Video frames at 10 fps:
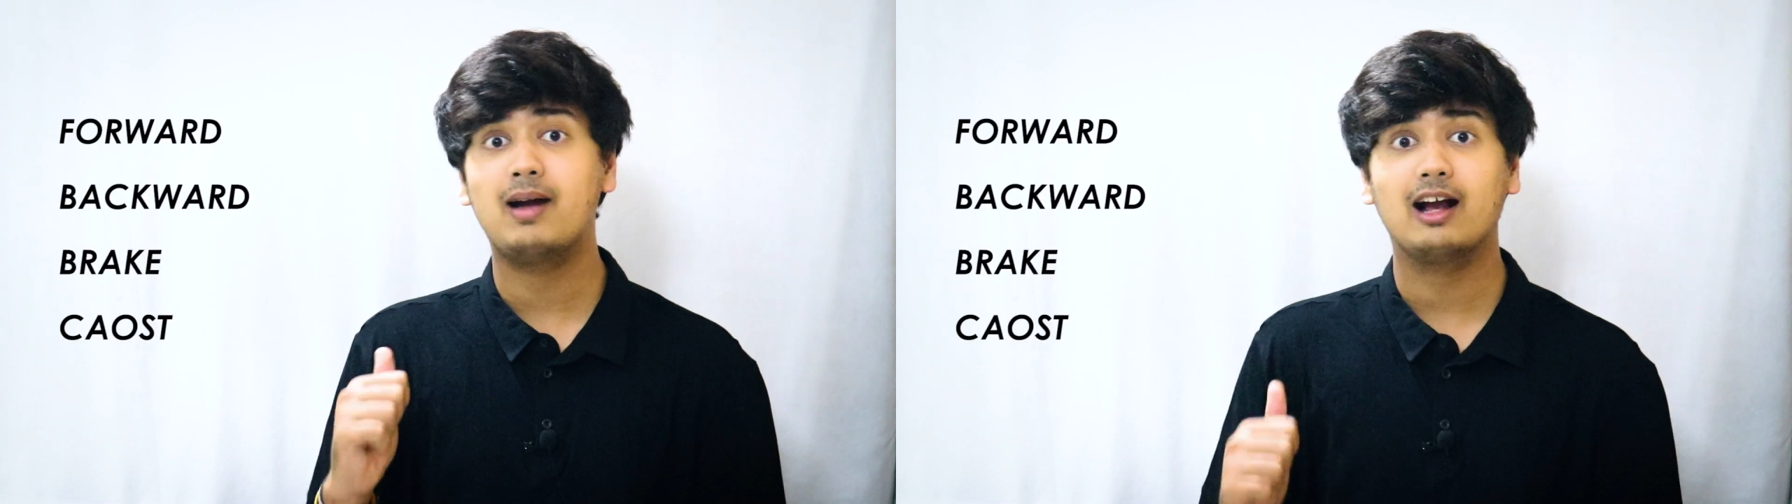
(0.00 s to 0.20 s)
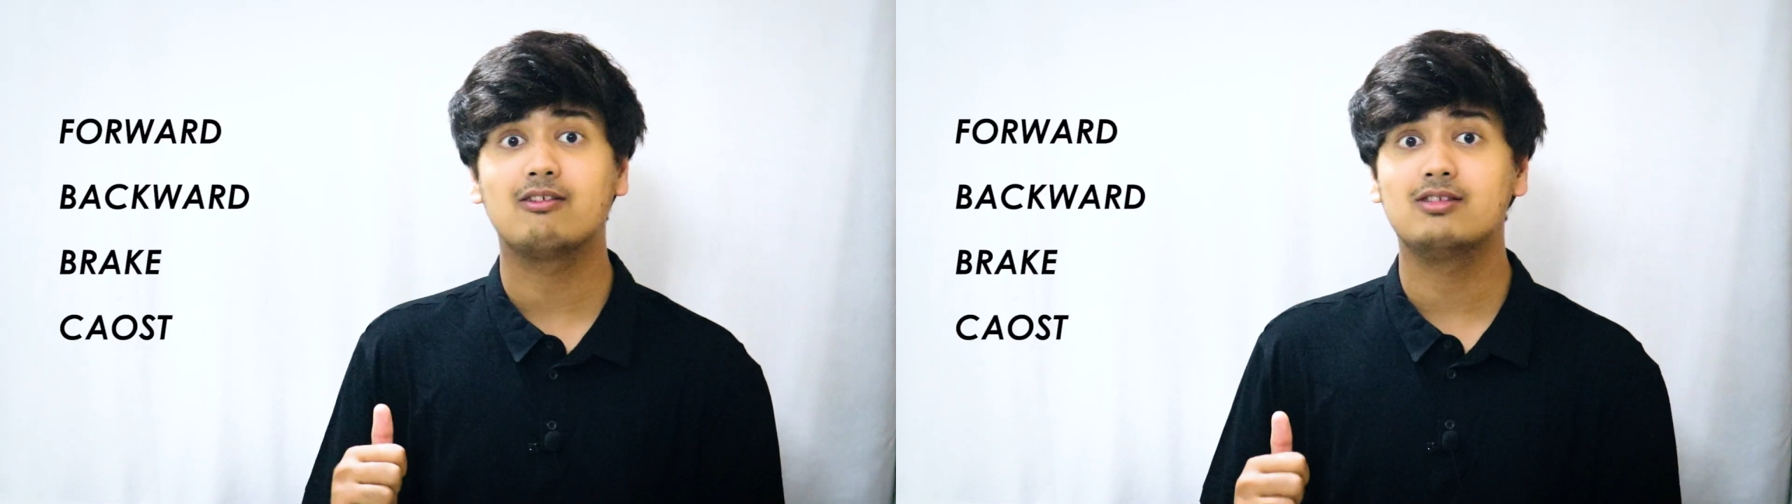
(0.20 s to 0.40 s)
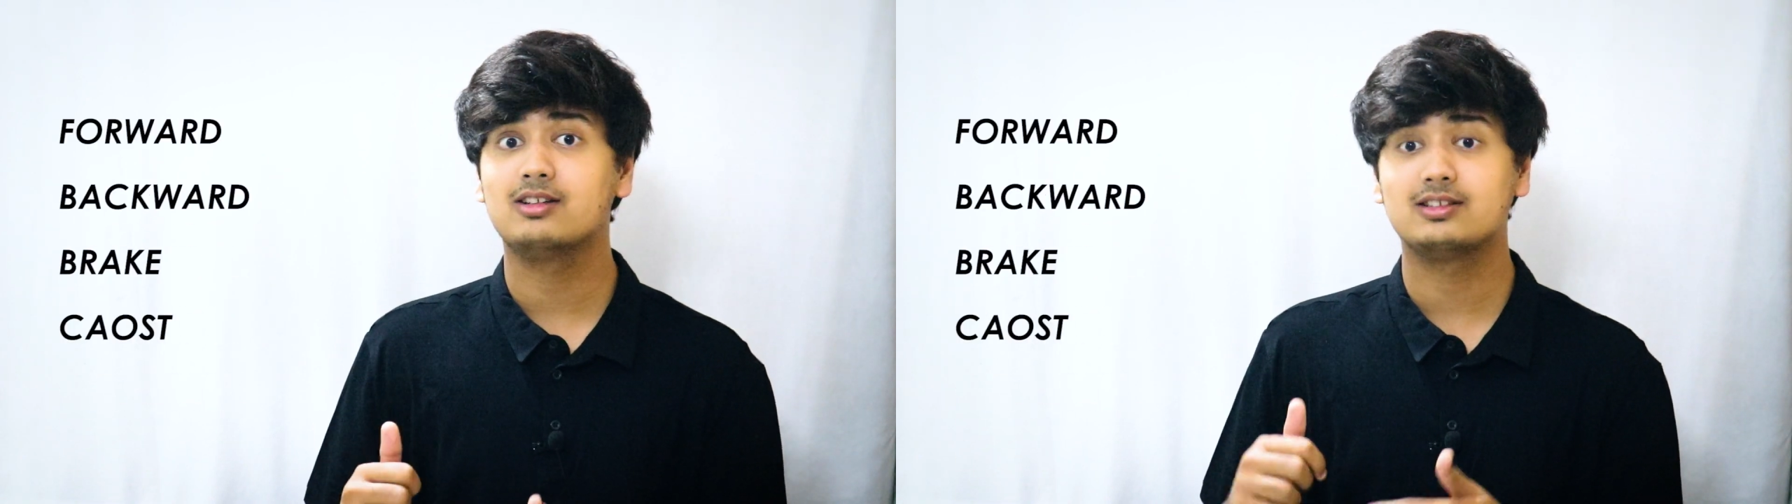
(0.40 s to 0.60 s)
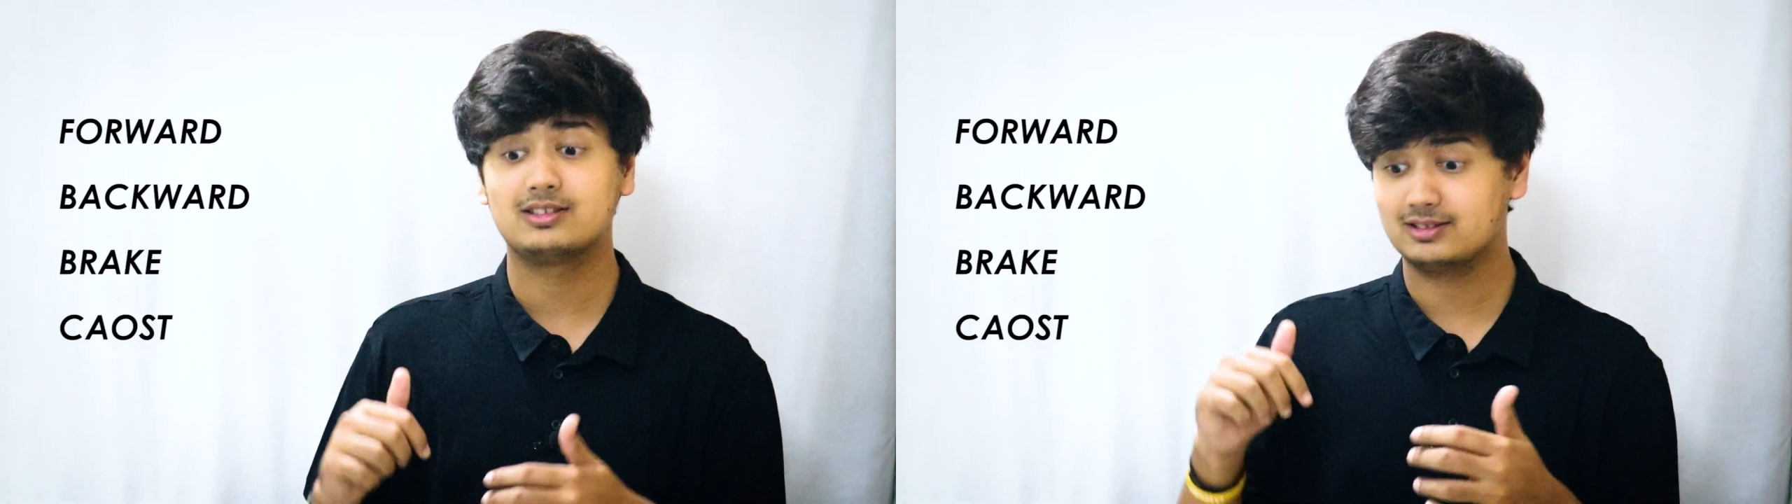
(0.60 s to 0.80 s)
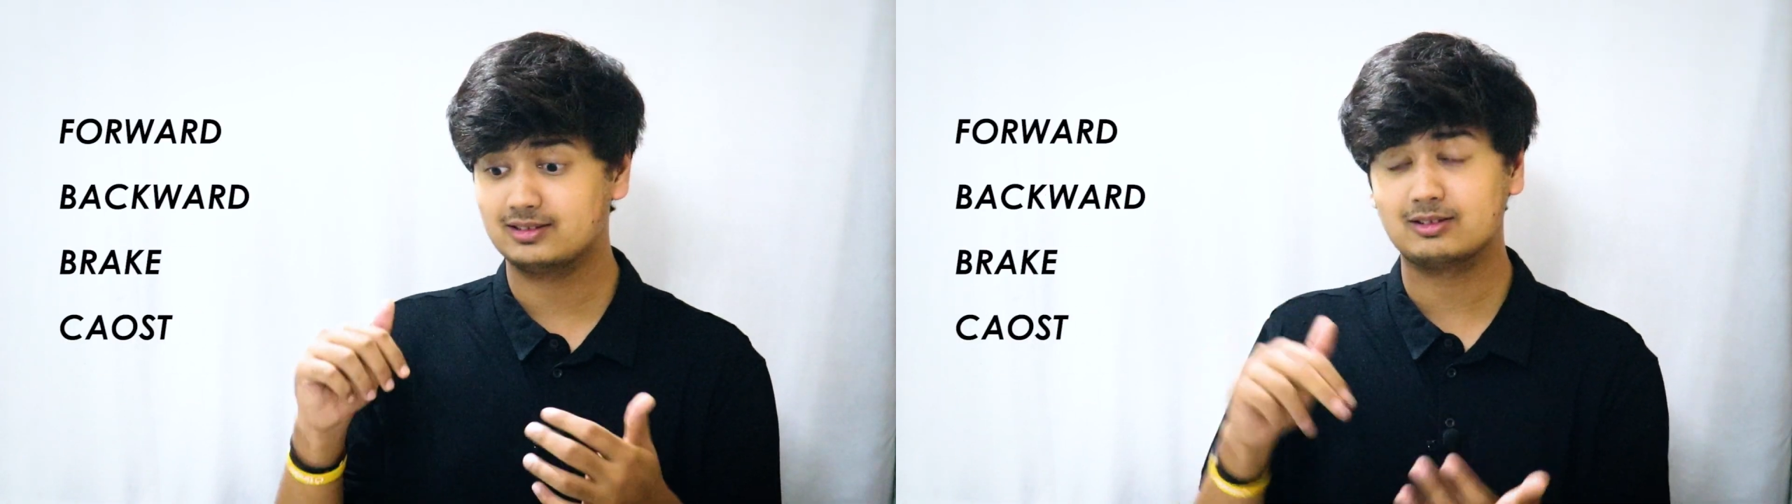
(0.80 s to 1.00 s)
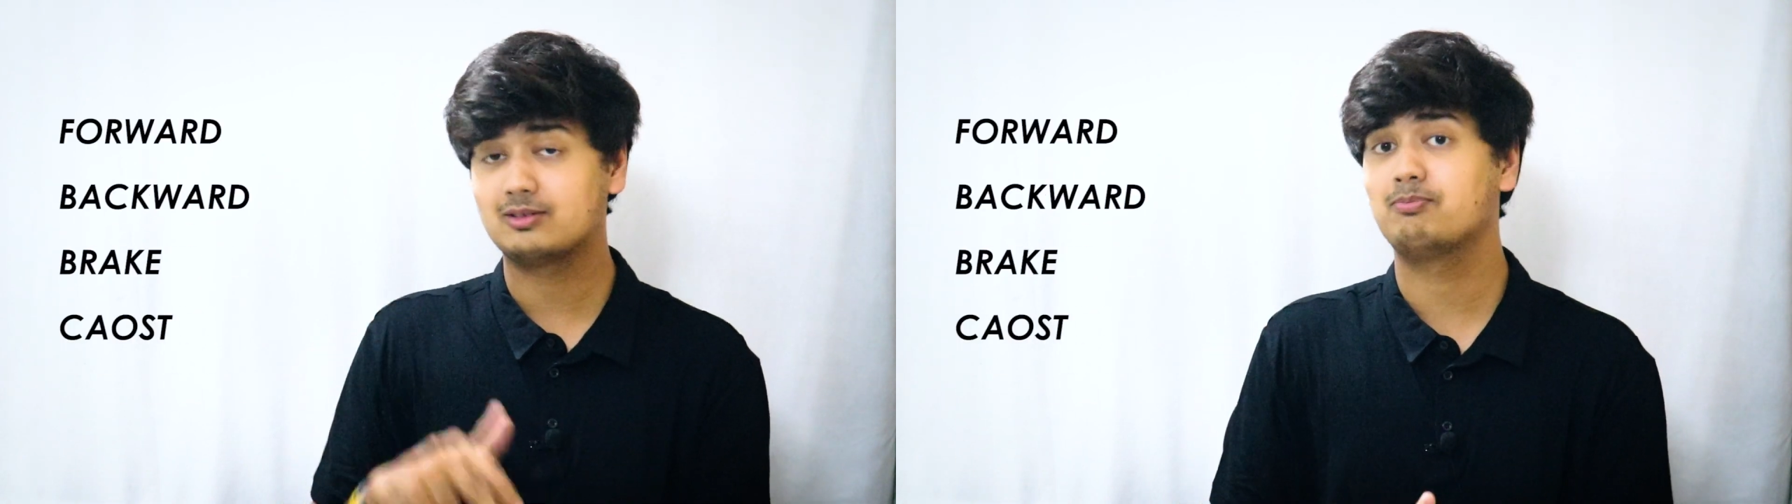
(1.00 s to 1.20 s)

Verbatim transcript: backwards,